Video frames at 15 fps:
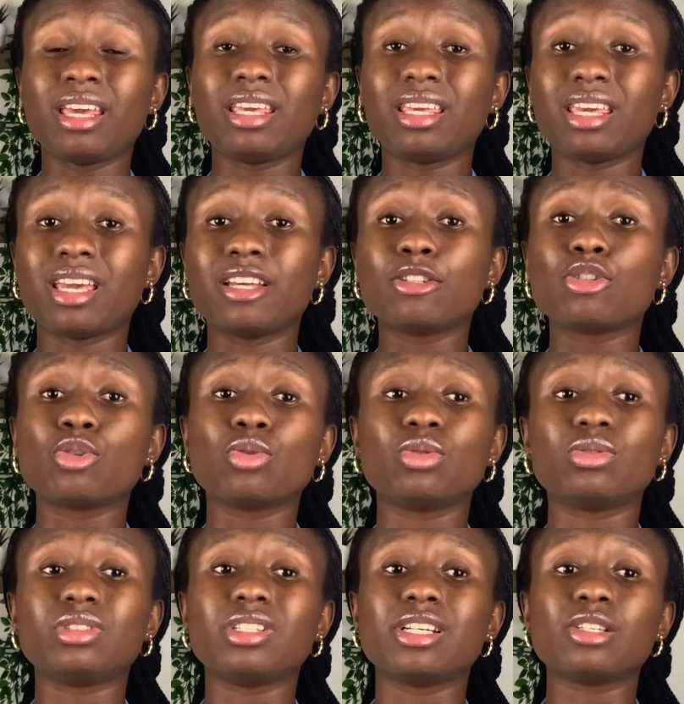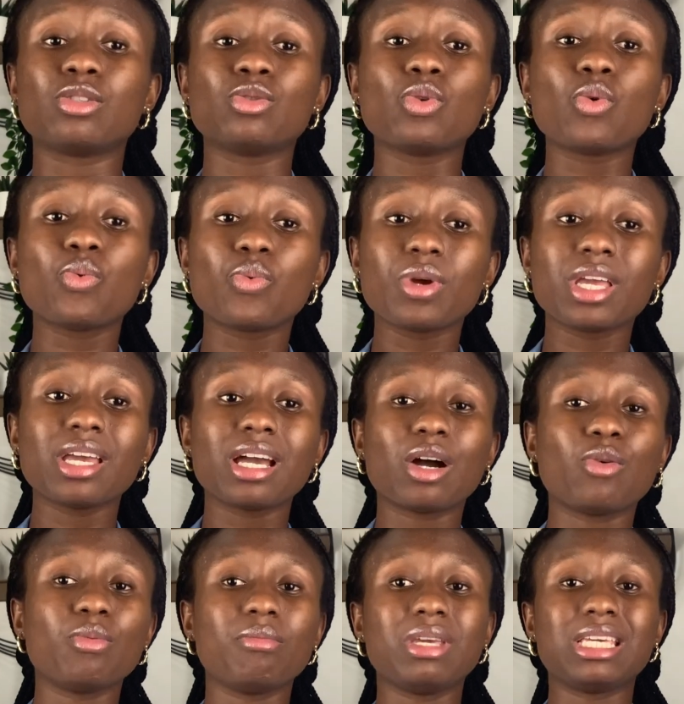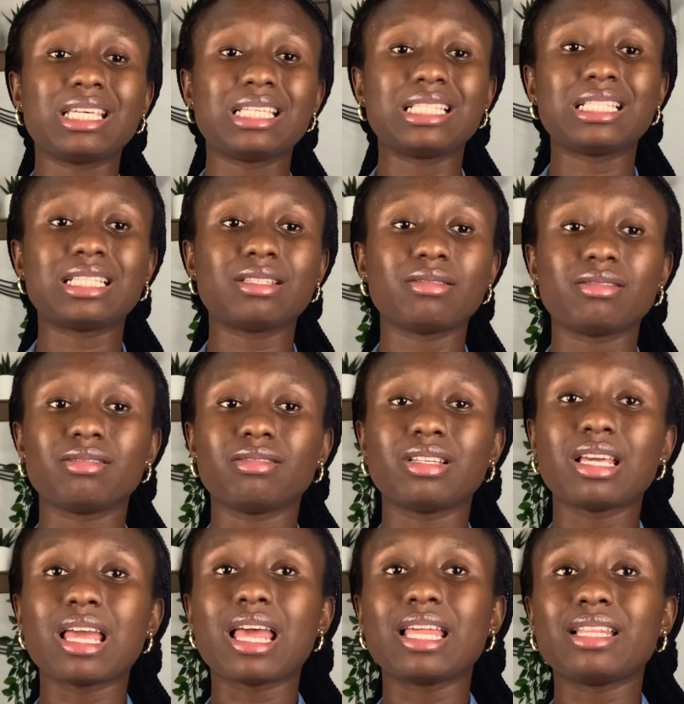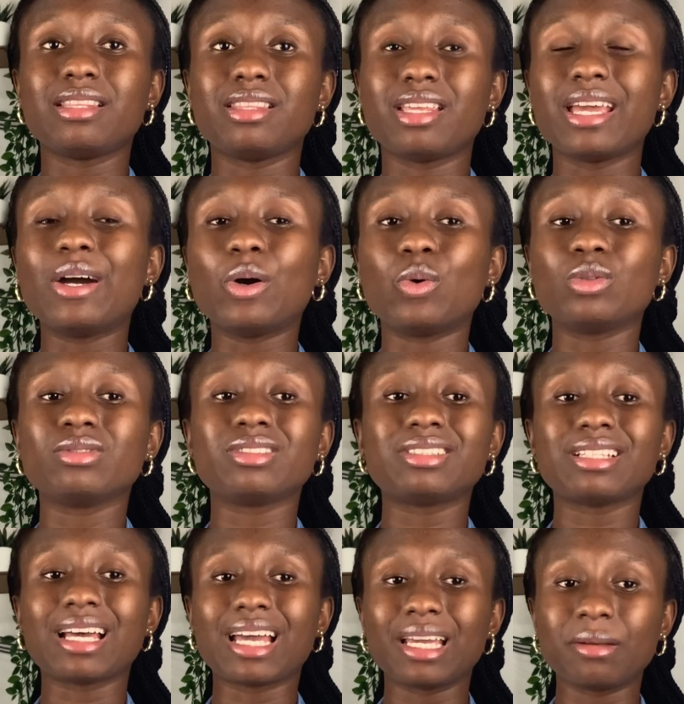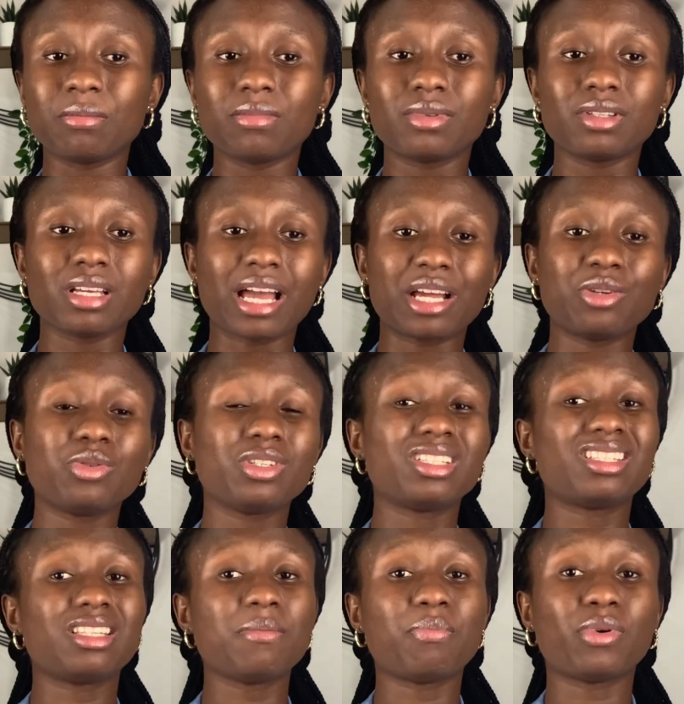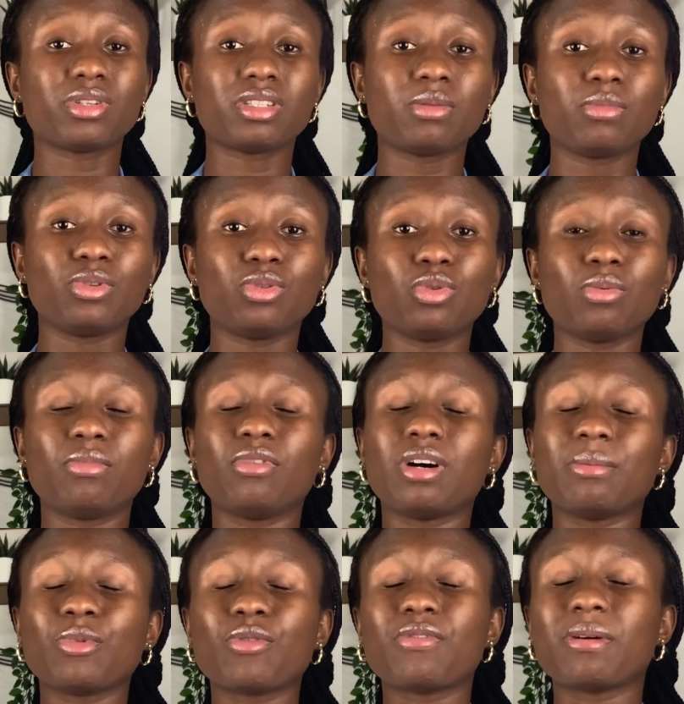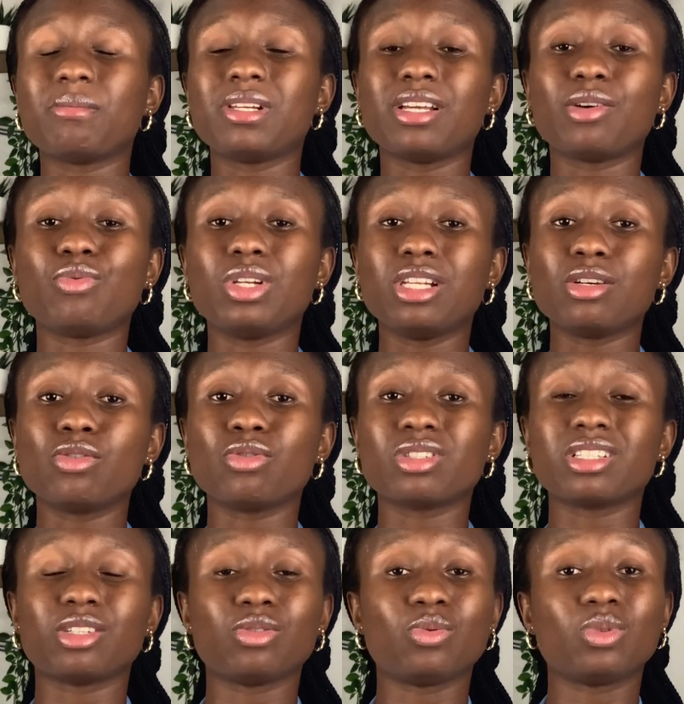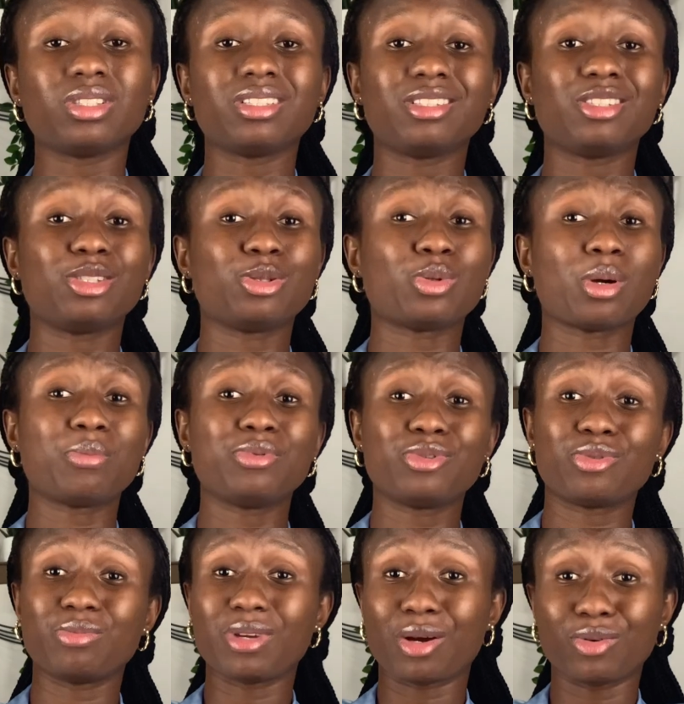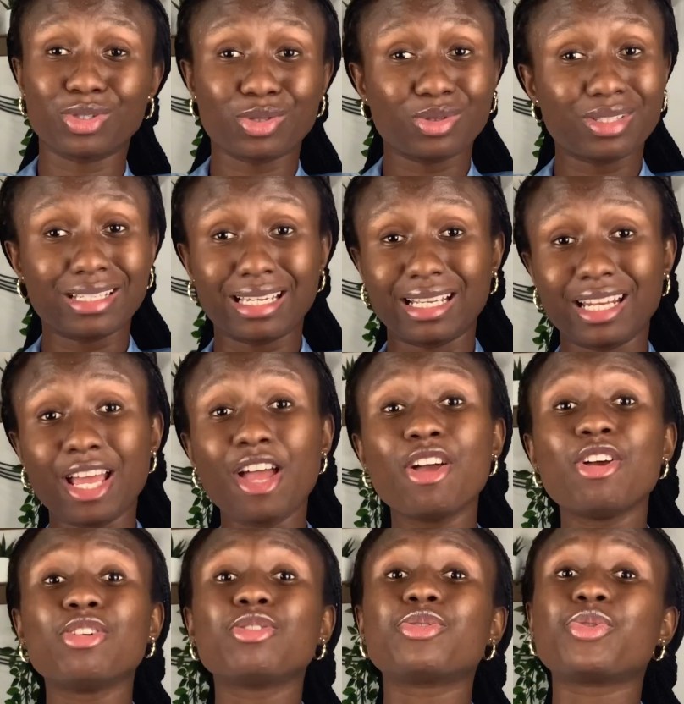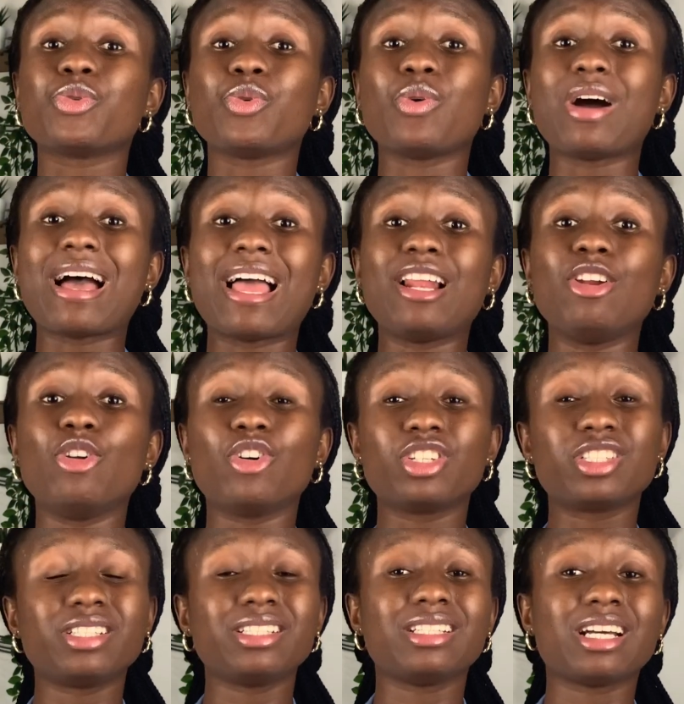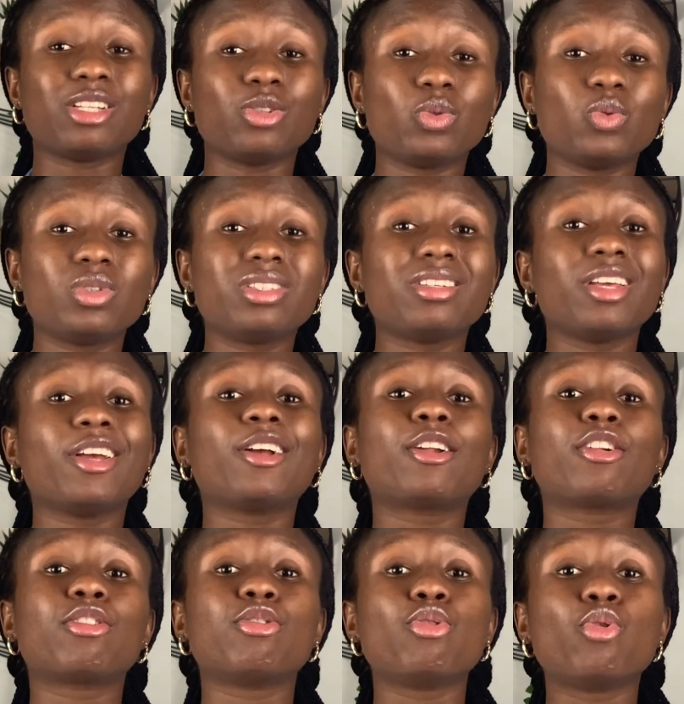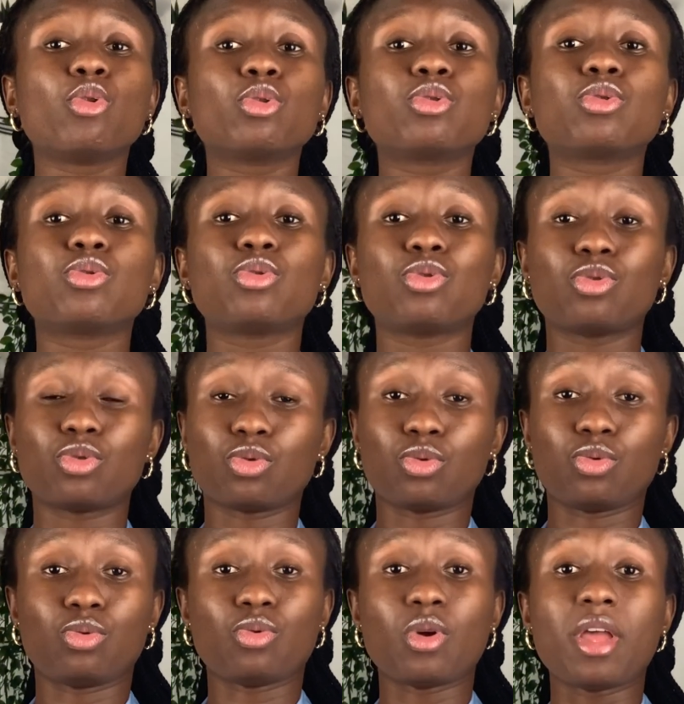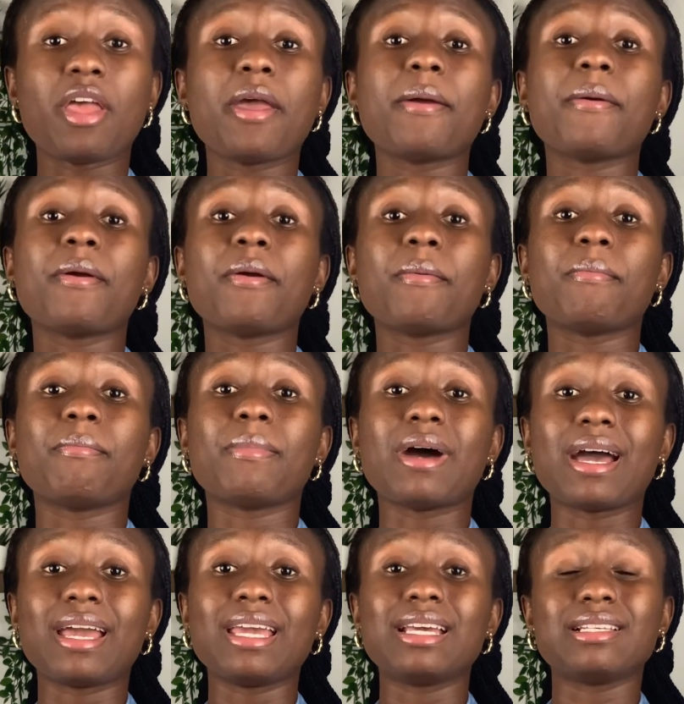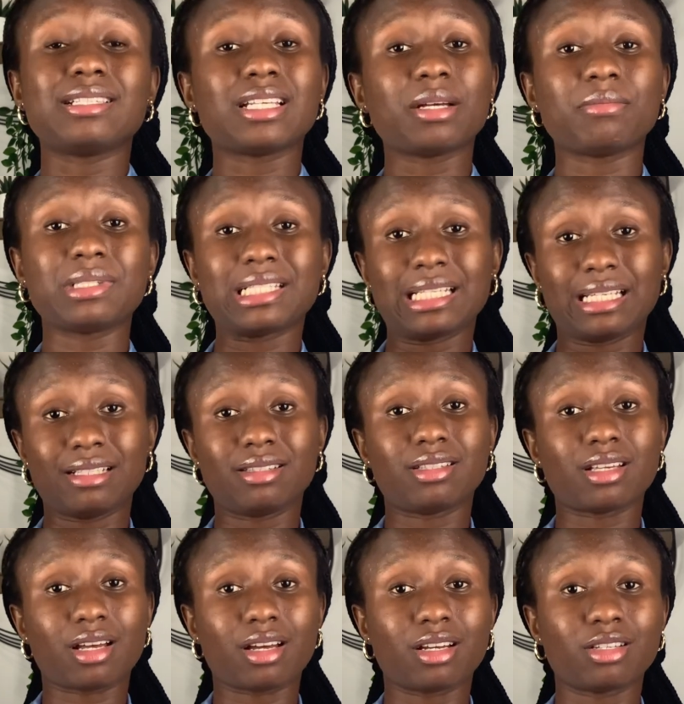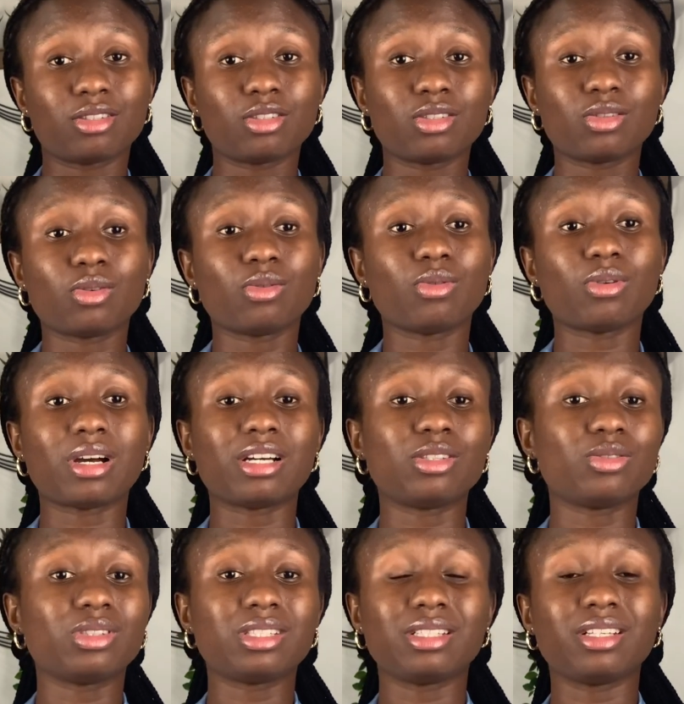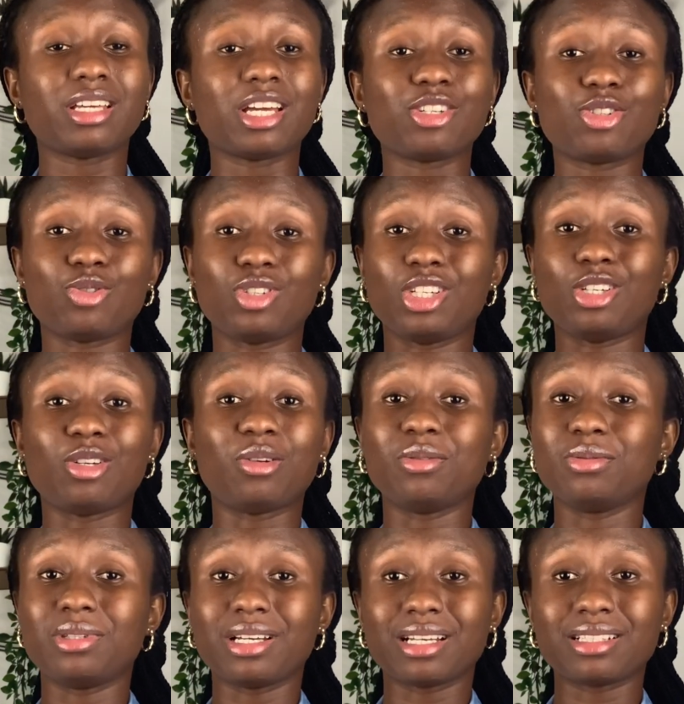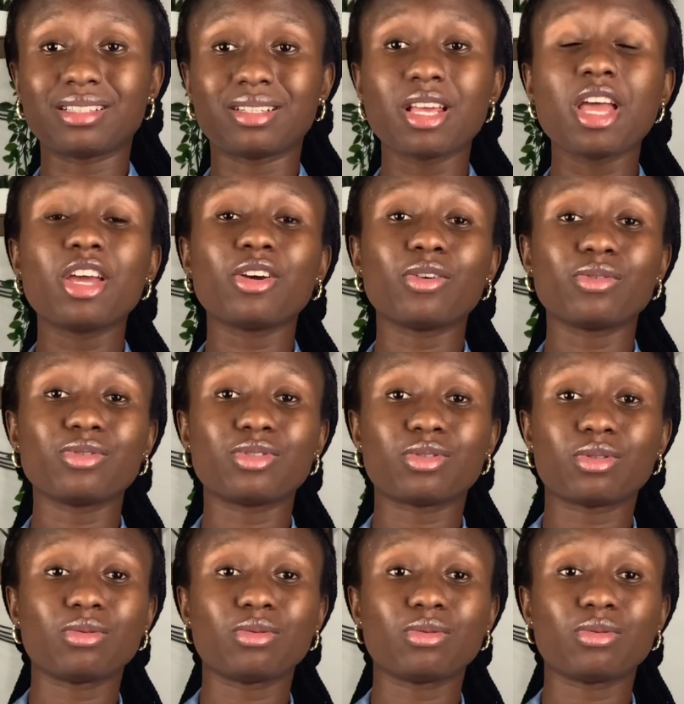Yeah, so there's no way I will make it there on time. I know it's still possible though, but I'm not familiar with Lagos. I don't want anything to happen to me. I was so scared. So I lodged in an hotel close to my exam center. So I don't think I should include that, because